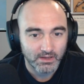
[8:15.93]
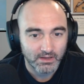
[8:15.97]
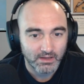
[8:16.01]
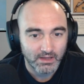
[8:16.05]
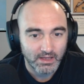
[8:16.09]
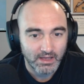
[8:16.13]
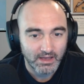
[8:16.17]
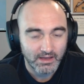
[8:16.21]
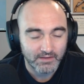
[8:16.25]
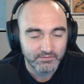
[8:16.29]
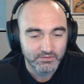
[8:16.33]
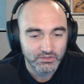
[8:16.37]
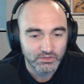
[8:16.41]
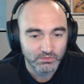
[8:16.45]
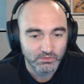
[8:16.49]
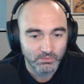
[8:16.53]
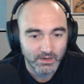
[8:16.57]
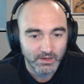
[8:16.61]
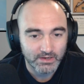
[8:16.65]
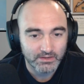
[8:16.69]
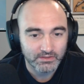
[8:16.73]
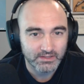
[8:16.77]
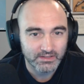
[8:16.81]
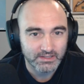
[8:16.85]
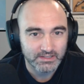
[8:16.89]
have
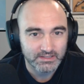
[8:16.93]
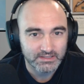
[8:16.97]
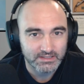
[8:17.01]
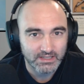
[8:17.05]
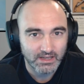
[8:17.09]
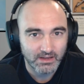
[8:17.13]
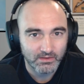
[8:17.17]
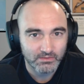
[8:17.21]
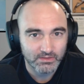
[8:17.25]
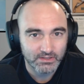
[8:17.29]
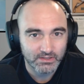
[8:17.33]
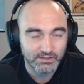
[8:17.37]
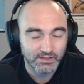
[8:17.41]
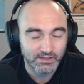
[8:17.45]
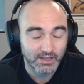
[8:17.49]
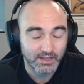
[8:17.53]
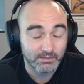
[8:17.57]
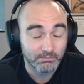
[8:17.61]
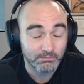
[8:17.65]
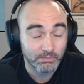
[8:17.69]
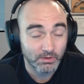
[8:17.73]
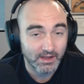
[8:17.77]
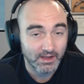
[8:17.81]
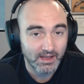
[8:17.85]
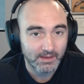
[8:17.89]
surrendered. It sounded
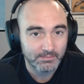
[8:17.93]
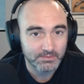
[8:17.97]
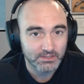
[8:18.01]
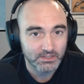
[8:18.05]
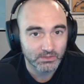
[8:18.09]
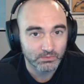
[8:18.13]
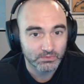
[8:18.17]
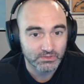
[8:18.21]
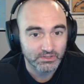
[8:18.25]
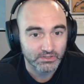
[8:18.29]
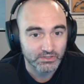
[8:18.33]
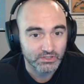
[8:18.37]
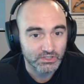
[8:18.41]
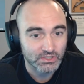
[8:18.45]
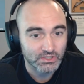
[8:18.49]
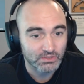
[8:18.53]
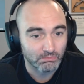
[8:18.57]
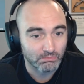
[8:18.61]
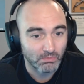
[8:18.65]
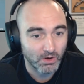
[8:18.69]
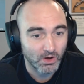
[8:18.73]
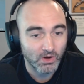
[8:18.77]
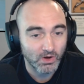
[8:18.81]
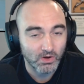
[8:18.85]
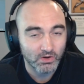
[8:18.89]
like perhaps there was a
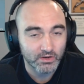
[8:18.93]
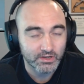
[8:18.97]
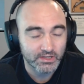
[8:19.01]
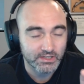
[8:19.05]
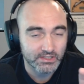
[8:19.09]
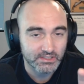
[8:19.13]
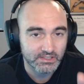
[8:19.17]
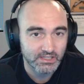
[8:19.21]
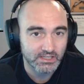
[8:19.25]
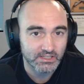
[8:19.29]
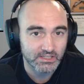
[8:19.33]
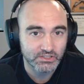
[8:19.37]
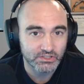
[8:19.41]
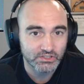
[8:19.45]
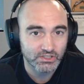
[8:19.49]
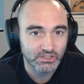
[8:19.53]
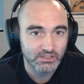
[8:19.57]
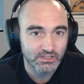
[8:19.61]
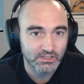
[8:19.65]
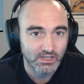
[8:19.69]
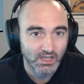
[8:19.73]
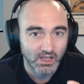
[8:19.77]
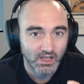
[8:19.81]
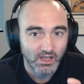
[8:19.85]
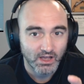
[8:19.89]
small
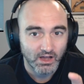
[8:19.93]
contingent